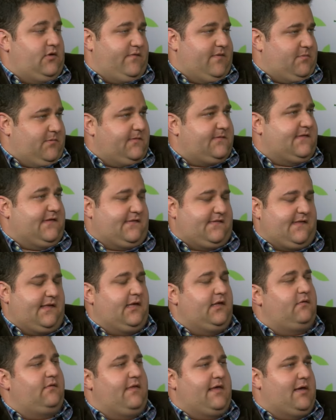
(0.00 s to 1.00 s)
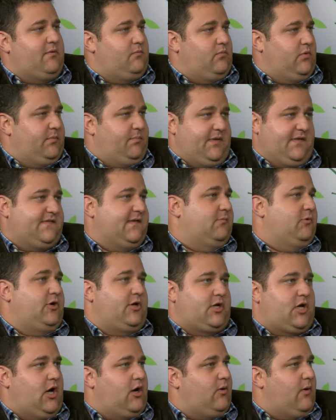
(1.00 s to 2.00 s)
November 16 that would be similar
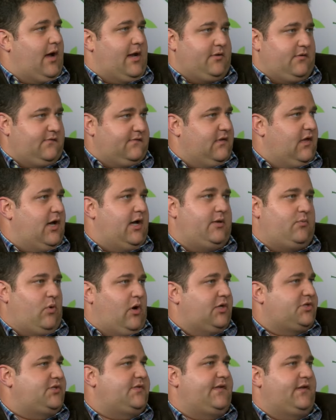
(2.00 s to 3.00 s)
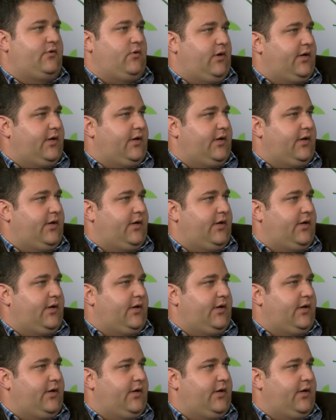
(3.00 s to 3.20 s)
to Colorado's law in Washington,